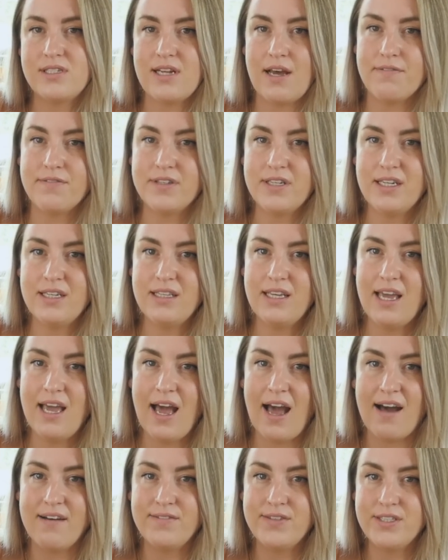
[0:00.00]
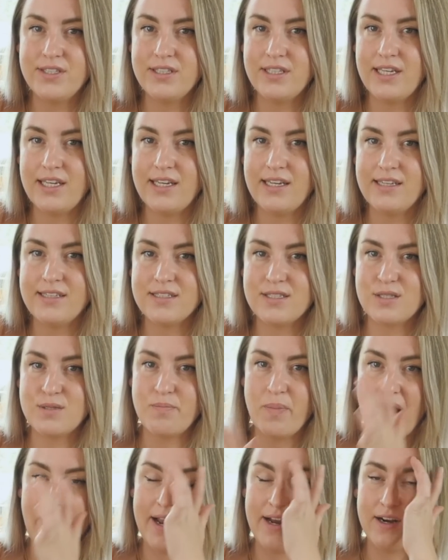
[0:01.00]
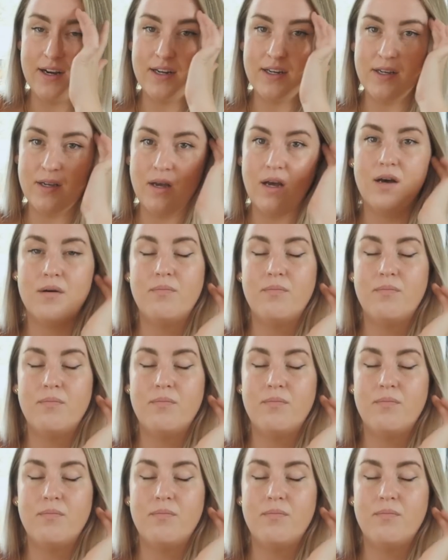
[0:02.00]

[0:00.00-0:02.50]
definitely heavily inspired